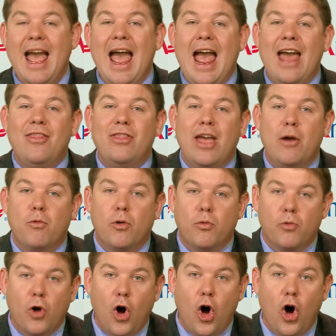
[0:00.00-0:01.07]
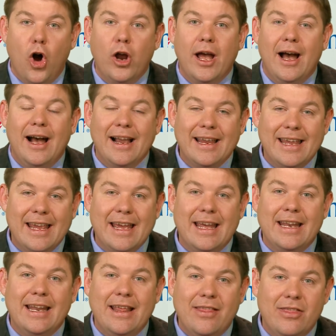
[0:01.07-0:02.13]
And they were wrong
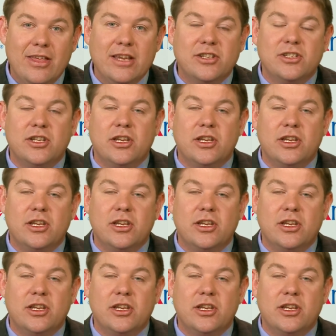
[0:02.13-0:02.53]
again this